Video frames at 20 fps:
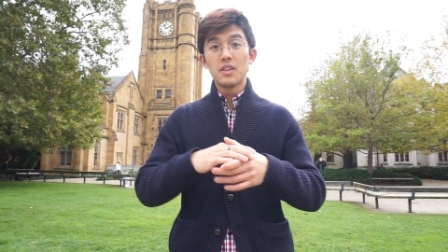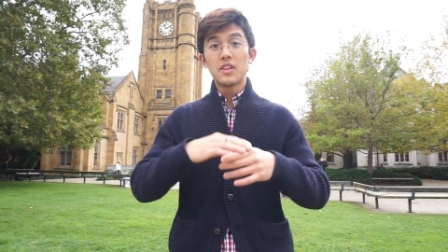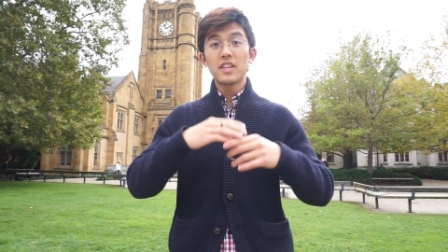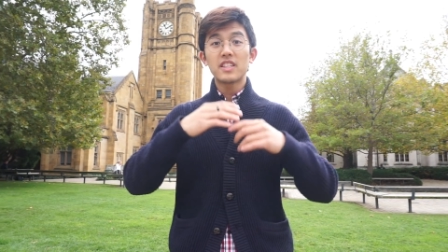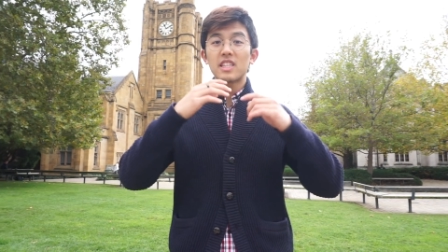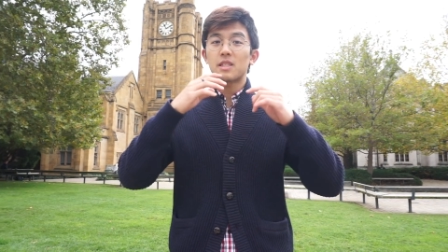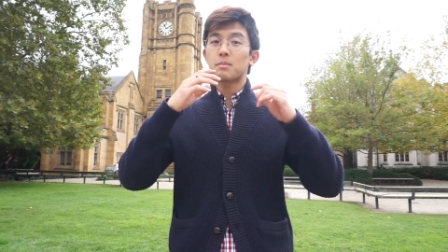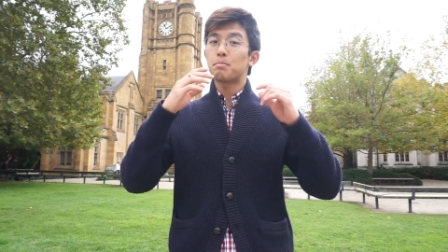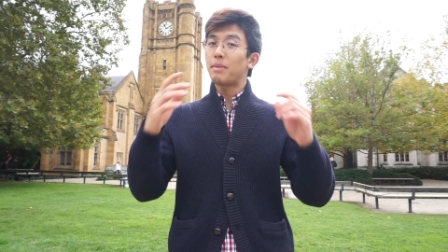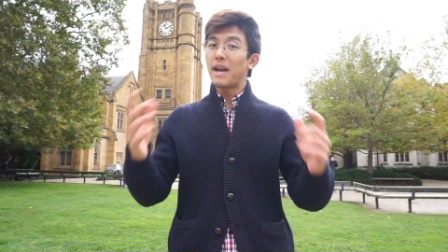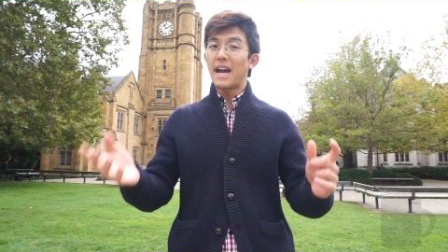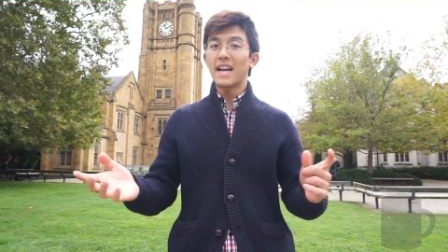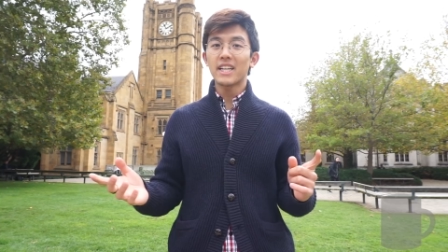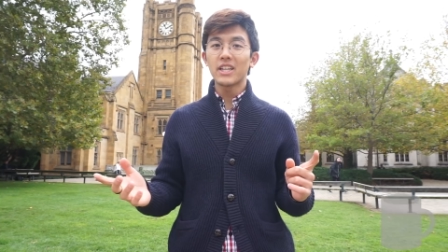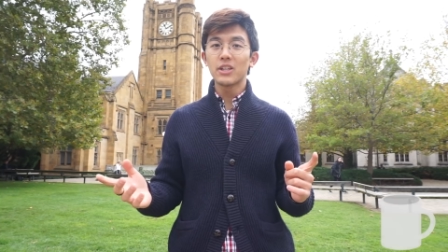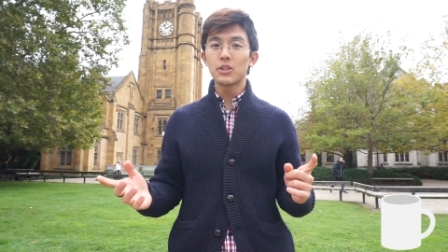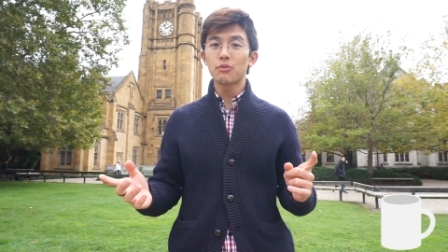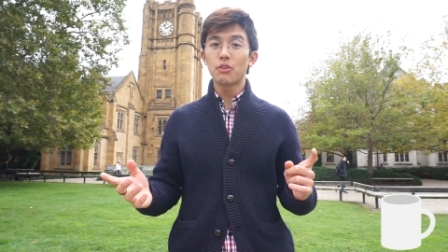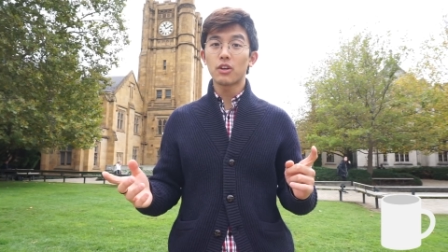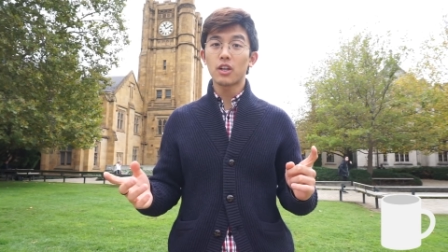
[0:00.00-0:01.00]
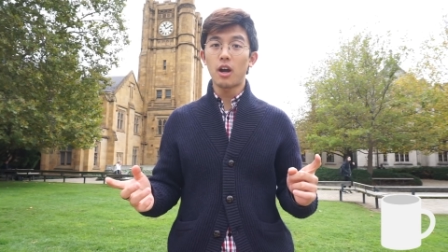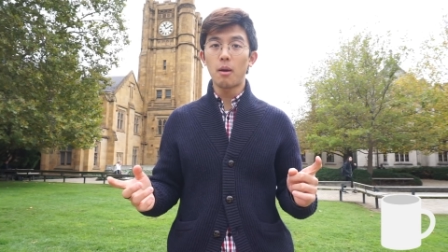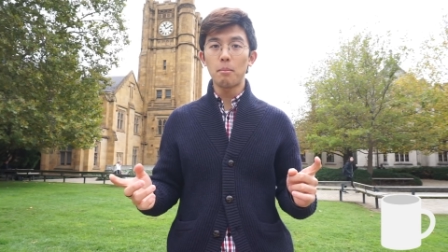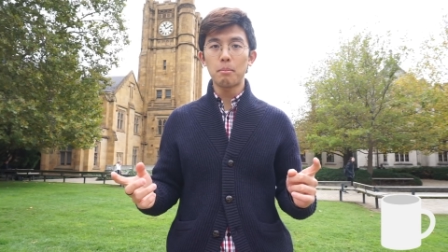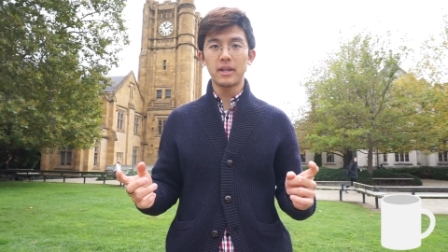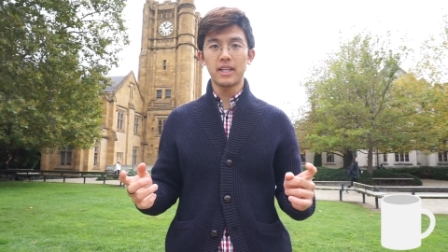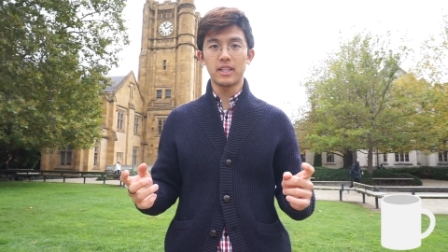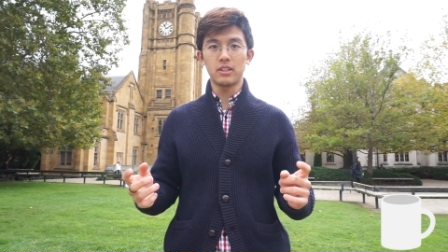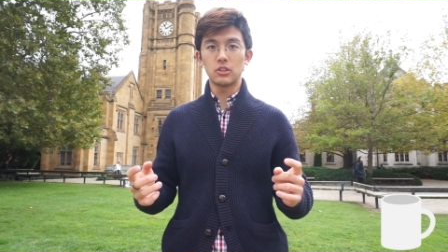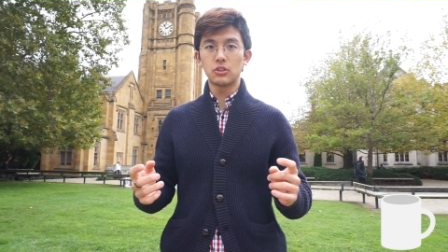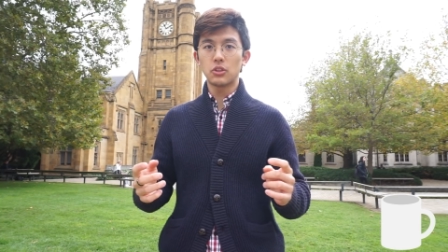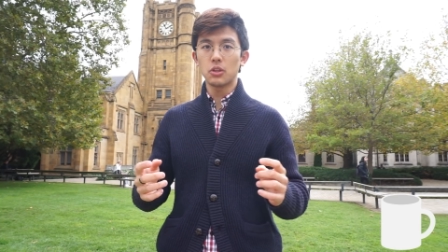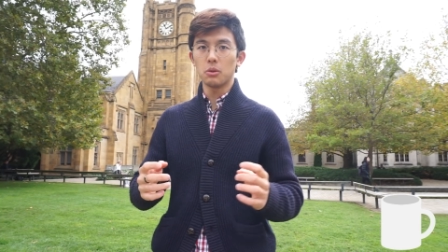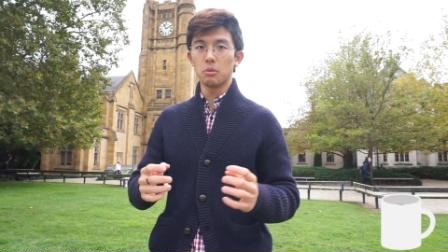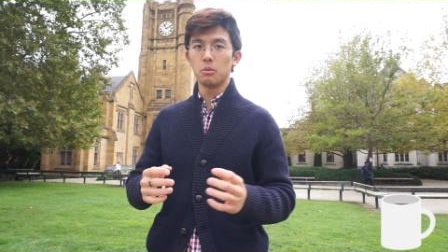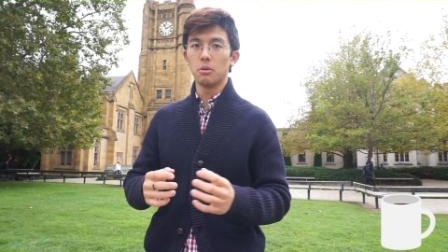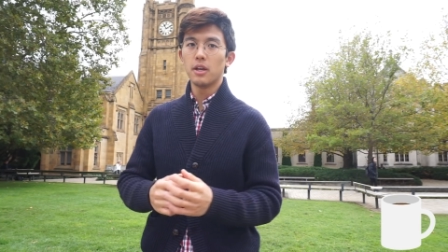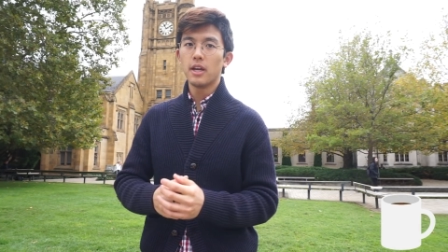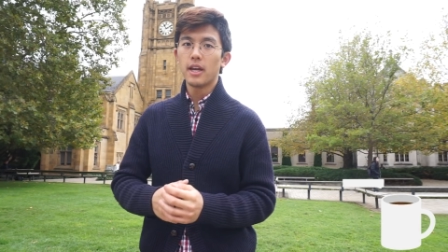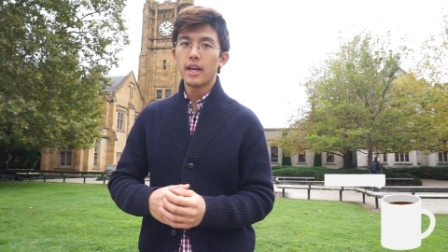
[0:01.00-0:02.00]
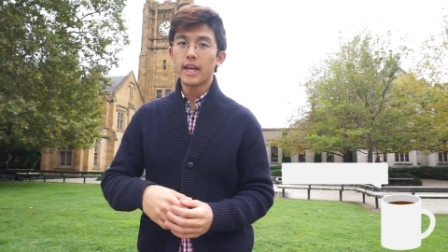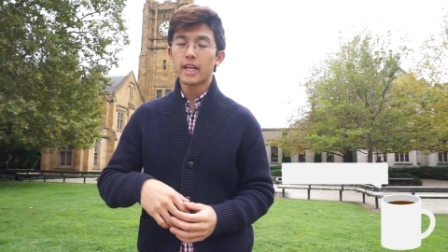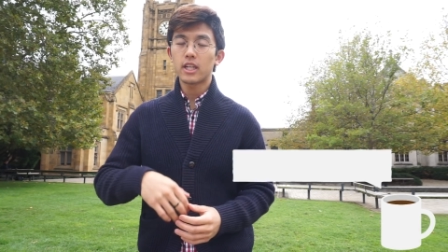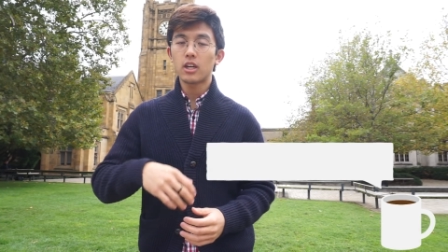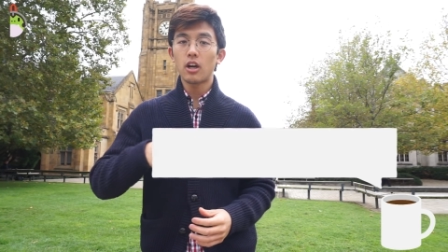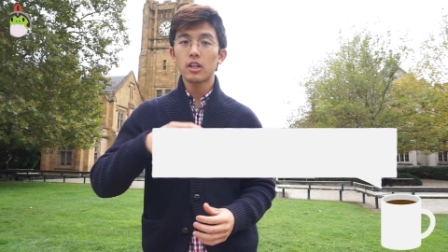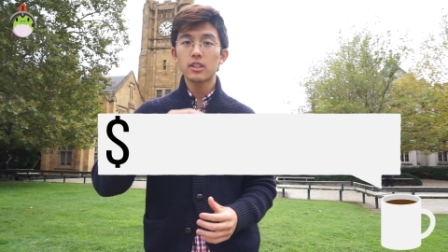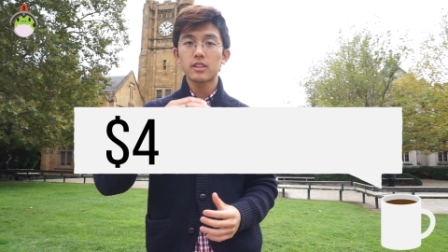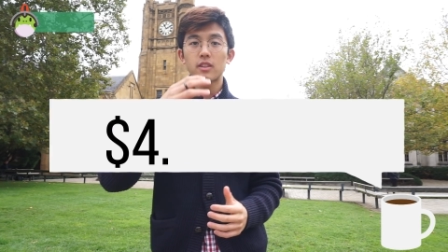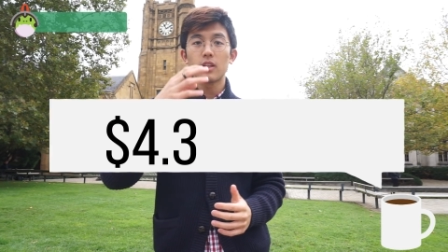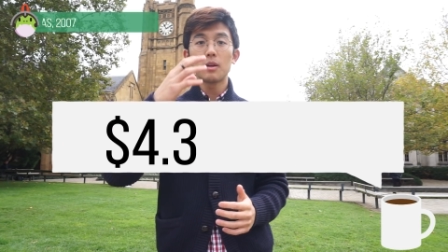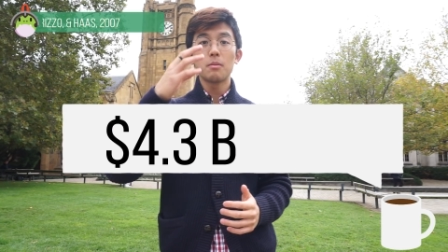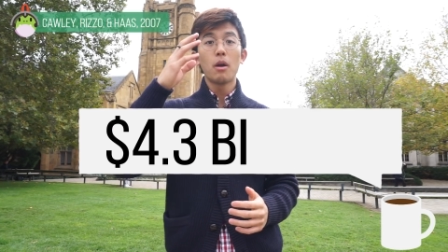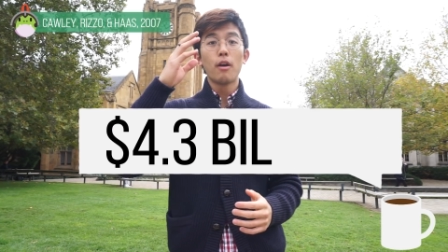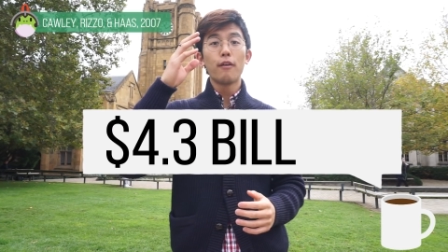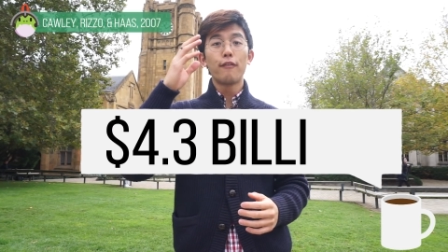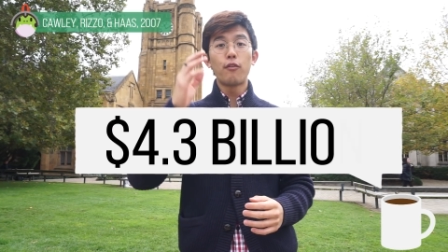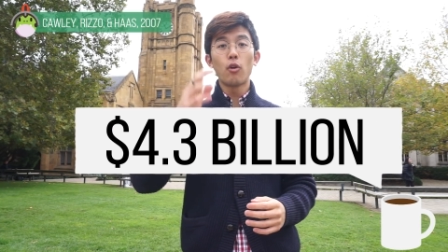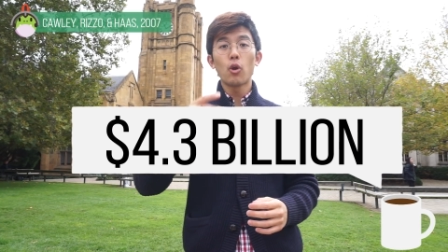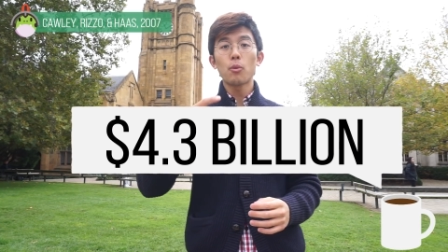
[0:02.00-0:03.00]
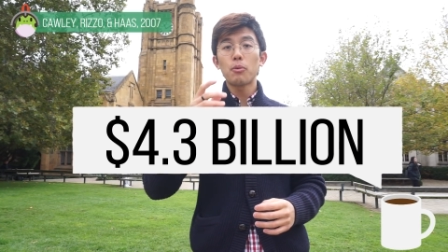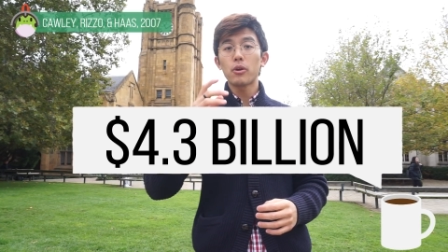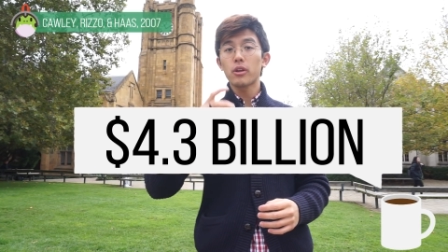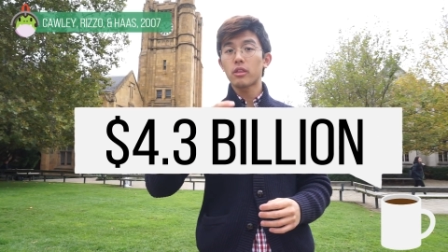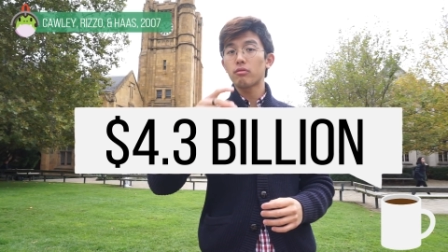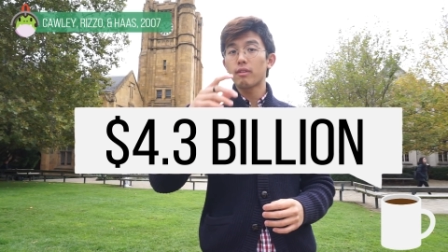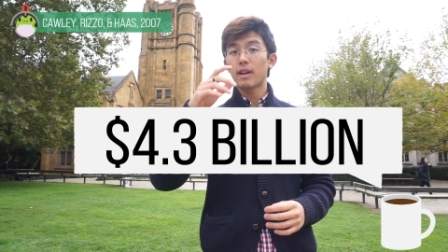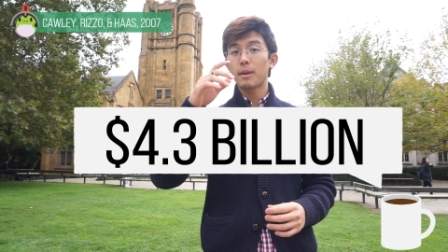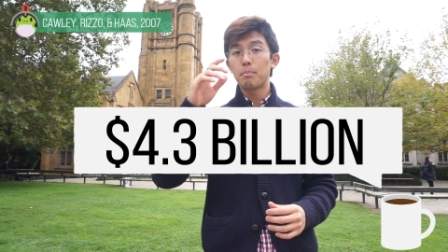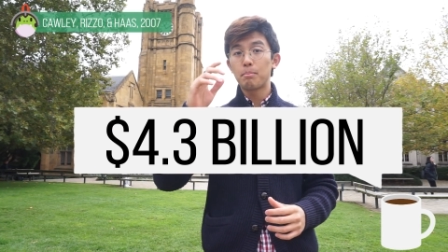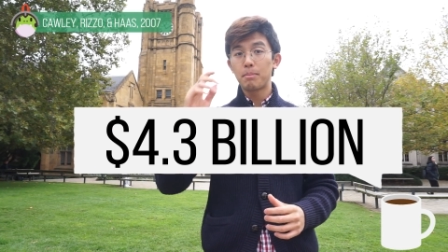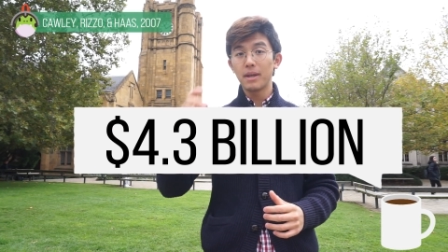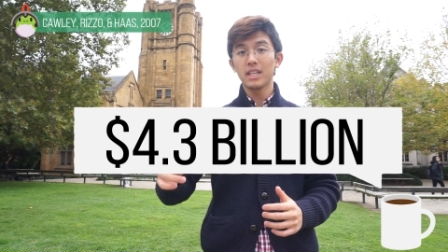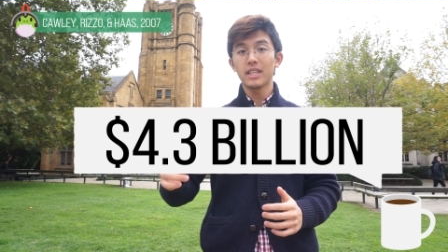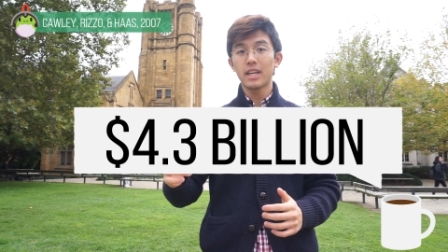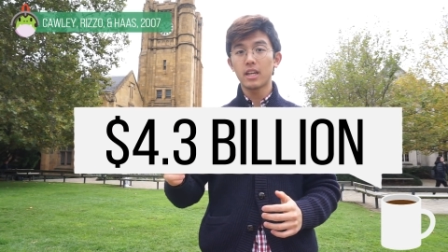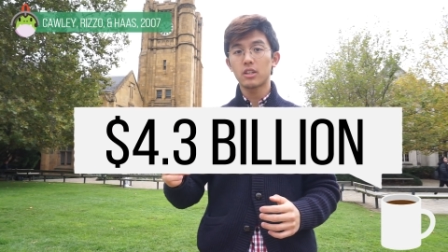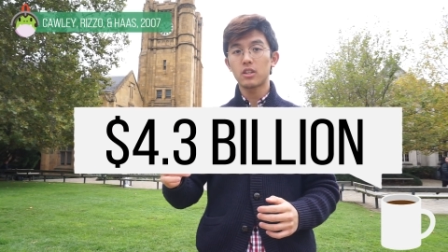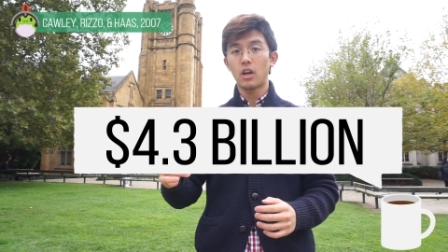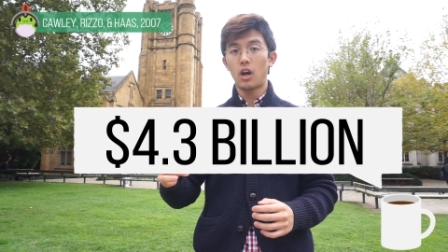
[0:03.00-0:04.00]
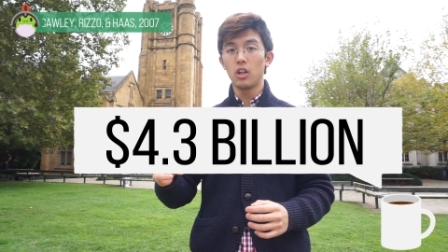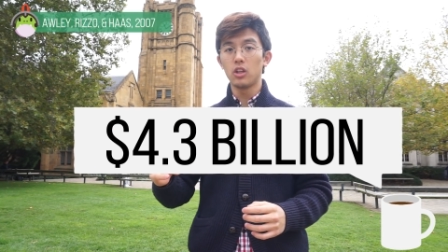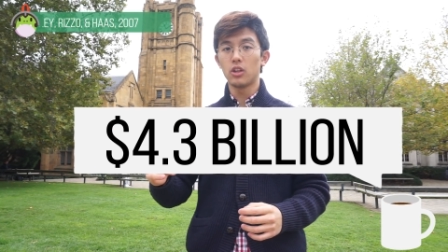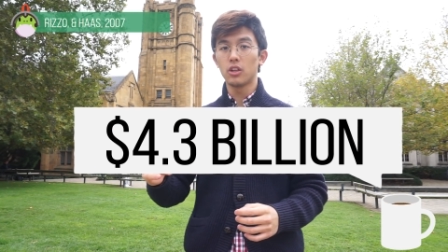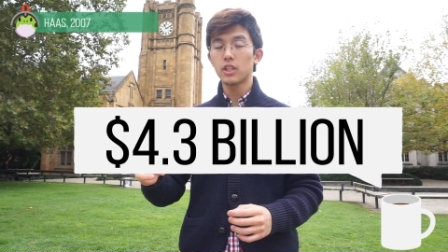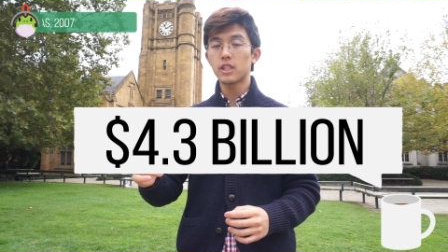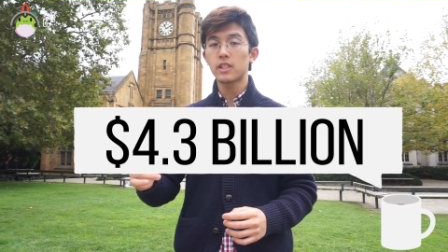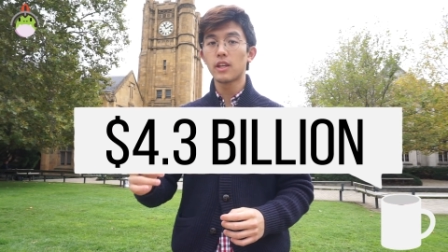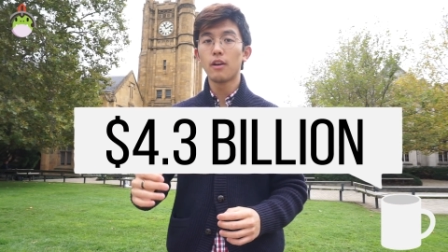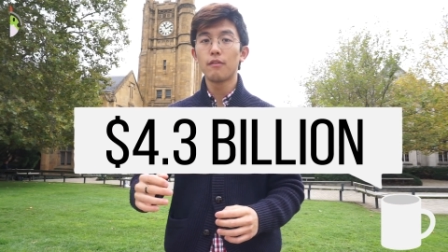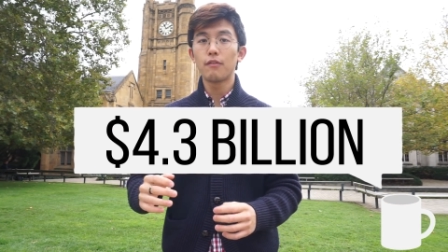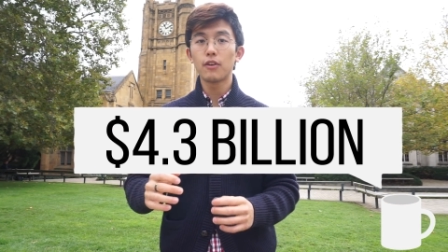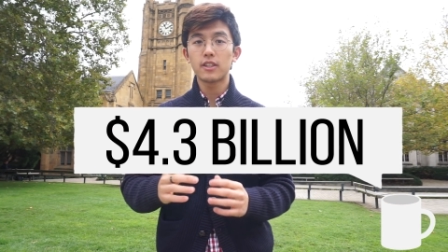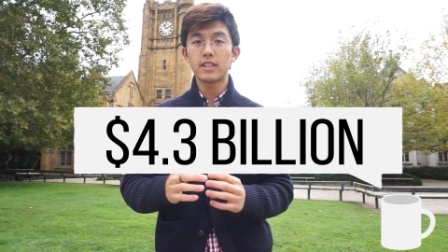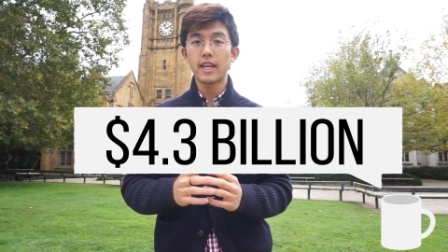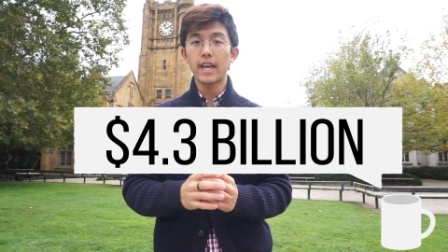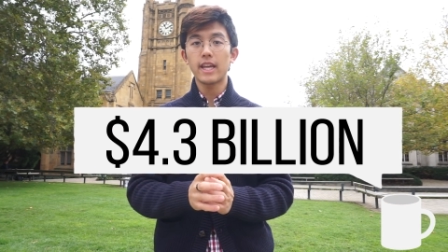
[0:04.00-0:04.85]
This is bad news for companies too. It costs them $4.3 billion for